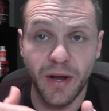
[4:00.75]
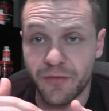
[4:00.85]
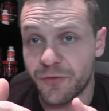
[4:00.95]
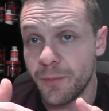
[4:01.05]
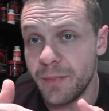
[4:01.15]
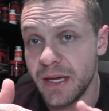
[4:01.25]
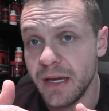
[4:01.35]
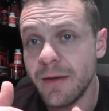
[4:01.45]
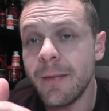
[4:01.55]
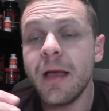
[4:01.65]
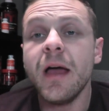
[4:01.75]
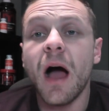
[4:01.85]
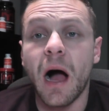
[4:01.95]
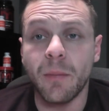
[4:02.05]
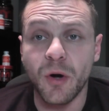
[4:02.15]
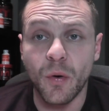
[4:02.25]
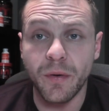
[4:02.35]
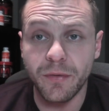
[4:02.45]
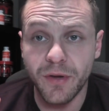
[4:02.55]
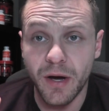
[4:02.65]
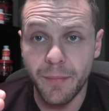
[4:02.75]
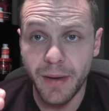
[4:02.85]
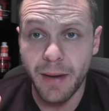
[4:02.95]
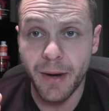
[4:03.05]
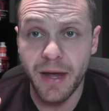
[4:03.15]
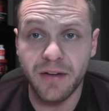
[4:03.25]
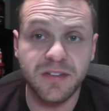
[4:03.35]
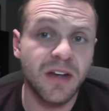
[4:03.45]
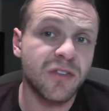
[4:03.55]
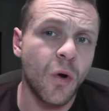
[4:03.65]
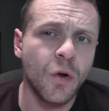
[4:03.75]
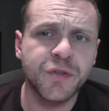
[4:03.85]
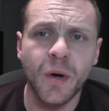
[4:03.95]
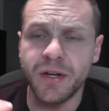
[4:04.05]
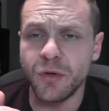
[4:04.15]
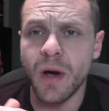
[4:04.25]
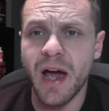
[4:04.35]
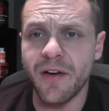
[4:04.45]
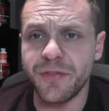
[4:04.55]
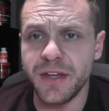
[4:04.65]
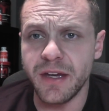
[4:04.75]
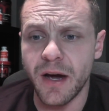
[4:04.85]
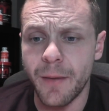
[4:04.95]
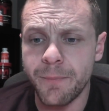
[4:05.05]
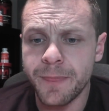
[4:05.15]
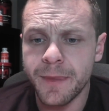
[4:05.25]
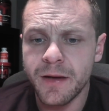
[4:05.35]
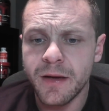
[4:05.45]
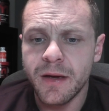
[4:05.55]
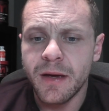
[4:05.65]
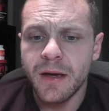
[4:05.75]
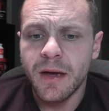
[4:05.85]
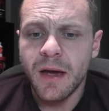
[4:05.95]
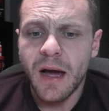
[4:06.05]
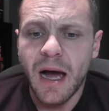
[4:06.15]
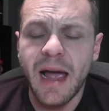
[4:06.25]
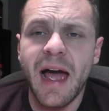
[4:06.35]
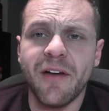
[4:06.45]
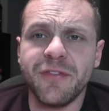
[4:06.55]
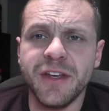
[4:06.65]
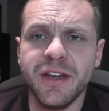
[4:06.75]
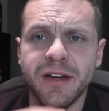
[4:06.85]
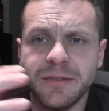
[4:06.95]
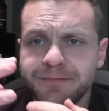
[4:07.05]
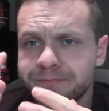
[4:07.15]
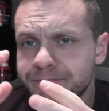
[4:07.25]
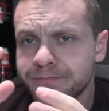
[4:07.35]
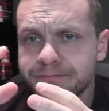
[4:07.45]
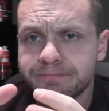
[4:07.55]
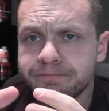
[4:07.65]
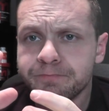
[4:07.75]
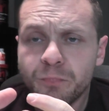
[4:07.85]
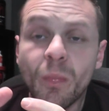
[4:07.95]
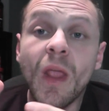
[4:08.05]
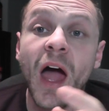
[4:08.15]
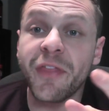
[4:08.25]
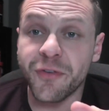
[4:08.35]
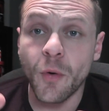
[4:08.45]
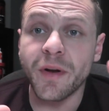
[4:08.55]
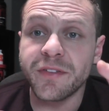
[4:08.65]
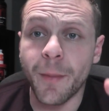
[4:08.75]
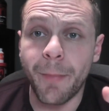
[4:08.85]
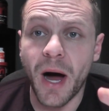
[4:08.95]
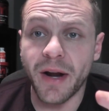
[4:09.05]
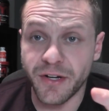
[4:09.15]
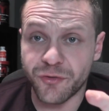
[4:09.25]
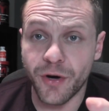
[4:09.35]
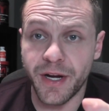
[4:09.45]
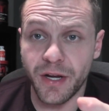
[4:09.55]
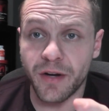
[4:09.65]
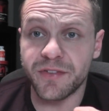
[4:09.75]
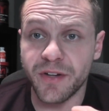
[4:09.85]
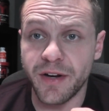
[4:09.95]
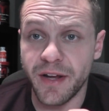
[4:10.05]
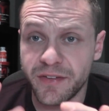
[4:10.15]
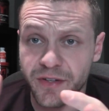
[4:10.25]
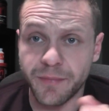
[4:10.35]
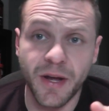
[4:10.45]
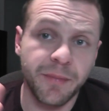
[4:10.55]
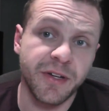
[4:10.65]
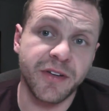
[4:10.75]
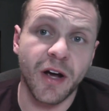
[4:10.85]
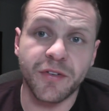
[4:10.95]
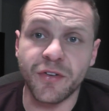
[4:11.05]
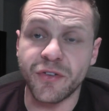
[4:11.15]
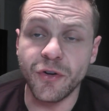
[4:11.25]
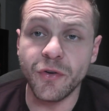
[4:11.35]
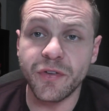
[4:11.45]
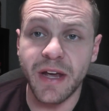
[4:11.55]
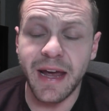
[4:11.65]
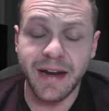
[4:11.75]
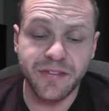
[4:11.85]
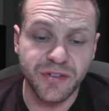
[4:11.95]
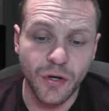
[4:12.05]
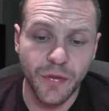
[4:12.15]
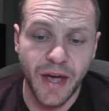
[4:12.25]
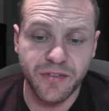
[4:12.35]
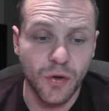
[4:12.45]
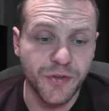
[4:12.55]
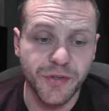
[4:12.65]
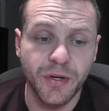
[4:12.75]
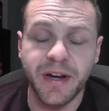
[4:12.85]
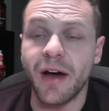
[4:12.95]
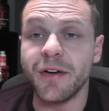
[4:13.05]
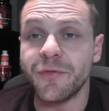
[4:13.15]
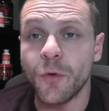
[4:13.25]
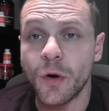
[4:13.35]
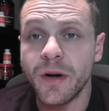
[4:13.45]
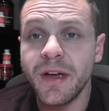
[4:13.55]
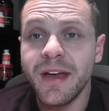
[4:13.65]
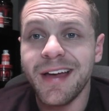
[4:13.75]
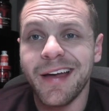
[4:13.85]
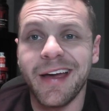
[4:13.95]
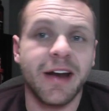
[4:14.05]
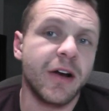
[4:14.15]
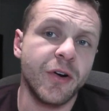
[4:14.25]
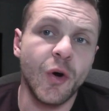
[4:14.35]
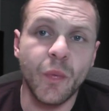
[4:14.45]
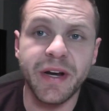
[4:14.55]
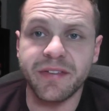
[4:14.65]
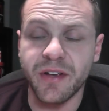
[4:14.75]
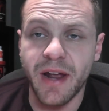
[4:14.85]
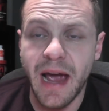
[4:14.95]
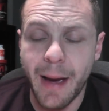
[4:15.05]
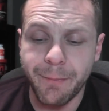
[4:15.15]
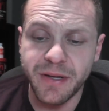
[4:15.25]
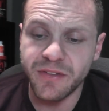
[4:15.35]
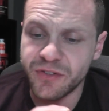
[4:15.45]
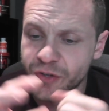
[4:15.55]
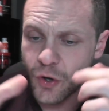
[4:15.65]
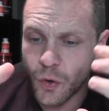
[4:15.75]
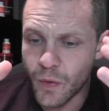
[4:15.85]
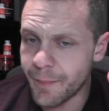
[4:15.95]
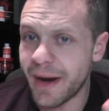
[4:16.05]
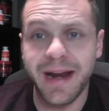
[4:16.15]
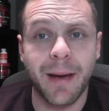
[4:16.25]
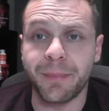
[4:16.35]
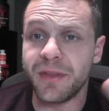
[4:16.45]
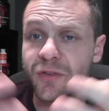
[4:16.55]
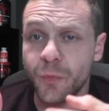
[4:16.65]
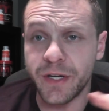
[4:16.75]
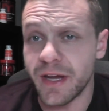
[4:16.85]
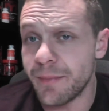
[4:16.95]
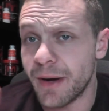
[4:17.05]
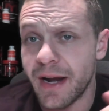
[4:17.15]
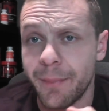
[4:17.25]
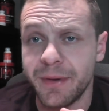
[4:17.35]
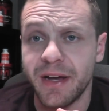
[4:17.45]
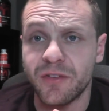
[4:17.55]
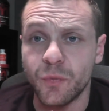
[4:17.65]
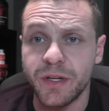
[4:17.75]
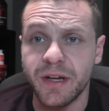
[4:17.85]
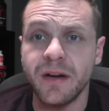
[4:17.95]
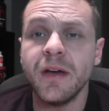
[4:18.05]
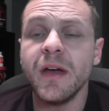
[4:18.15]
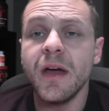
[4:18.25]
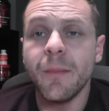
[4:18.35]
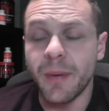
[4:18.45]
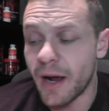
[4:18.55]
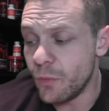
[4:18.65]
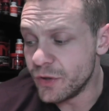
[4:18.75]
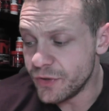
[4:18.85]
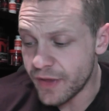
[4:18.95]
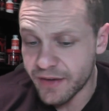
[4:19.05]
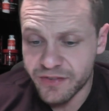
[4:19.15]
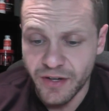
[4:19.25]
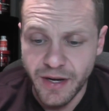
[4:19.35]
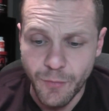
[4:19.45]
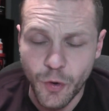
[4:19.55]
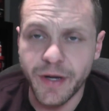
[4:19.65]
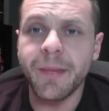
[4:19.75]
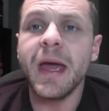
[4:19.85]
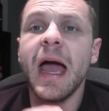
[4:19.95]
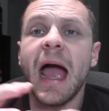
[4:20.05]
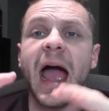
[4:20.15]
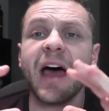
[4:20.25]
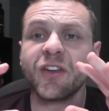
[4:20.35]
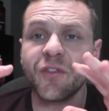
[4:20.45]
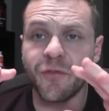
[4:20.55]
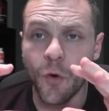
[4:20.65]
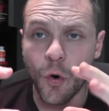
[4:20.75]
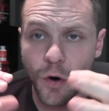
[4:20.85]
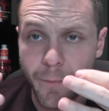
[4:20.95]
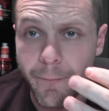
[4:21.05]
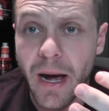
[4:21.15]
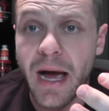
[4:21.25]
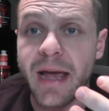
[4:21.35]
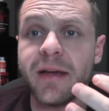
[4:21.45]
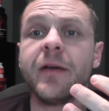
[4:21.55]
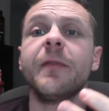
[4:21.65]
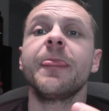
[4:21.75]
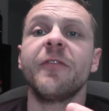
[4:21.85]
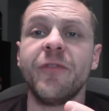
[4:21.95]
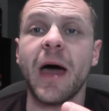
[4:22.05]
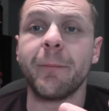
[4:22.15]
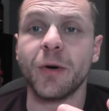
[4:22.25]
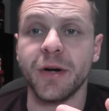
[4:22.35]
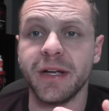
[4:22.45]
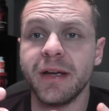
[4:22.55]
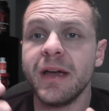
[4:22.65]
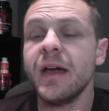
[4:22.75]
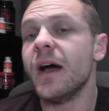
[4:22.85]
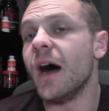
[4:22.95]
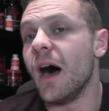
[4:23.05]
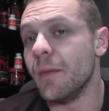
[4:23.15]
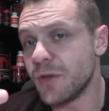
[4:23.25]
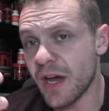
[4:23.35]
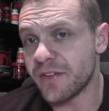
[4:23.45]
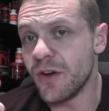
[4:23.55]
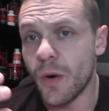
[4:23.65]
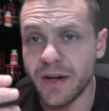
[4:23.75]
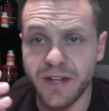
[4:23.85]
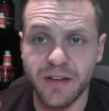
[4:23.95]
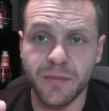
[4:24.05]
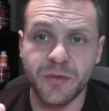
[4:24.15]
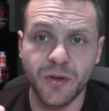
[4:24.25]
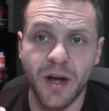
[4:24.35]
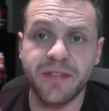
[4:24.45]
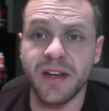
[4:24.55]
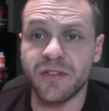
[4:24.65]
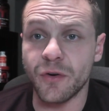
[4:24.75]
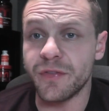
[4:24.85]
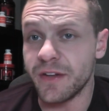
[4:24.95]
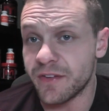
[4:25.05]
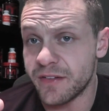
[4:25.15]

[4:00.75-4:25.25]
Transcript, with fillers: And for me, I'm going with um, MISS. Also, I do have the, um, I have the, I throw in Tabata training on Sundays sometimes at Dr. Stu's, and so that's also accounted for and I don't know when it's going to happen. So it might happen this weekend, might happen next weekend, but I will do that Sunday morning. As for my fat burning, um, you guys know I take some. I take certain things.